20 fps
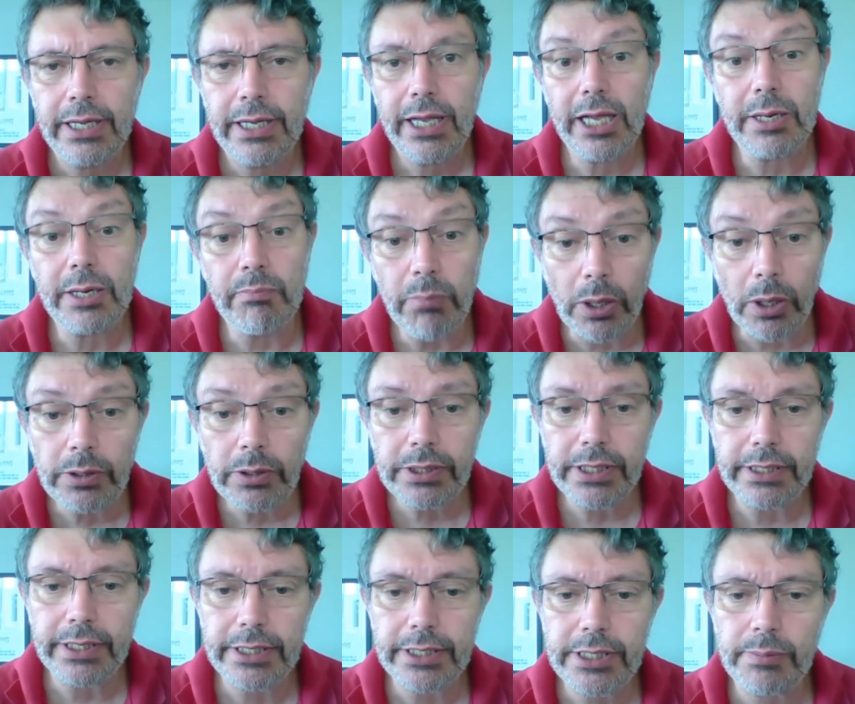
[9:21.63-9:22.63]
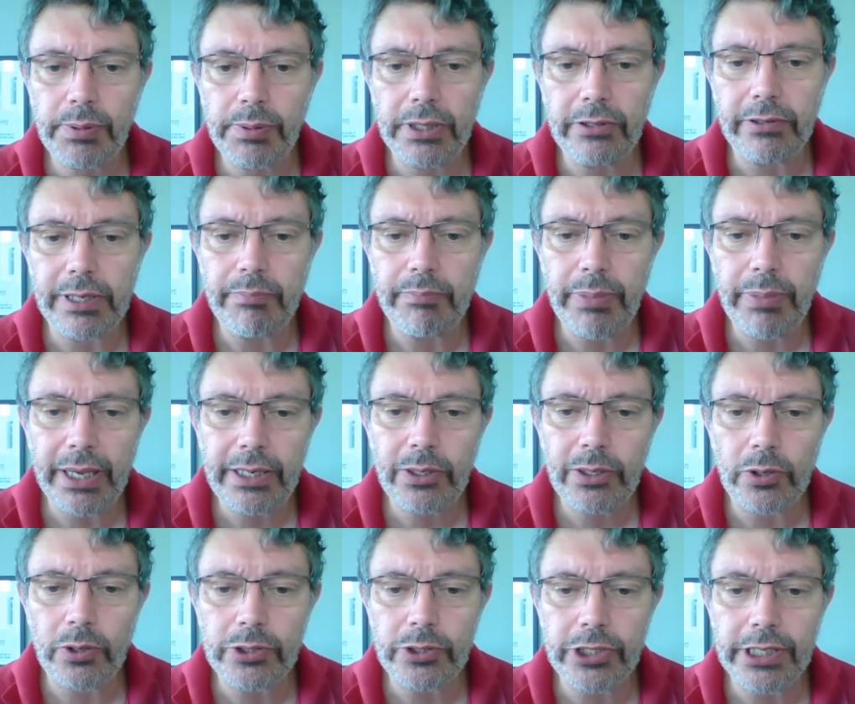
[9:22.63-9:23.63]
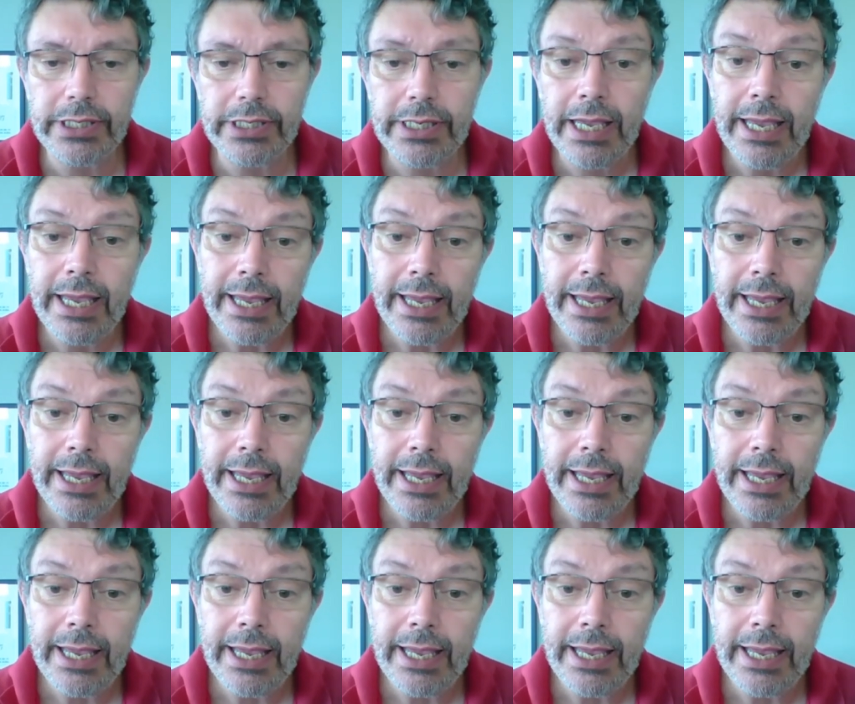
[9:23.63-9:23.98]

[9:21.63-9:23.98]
and multidisciplinary pedagogies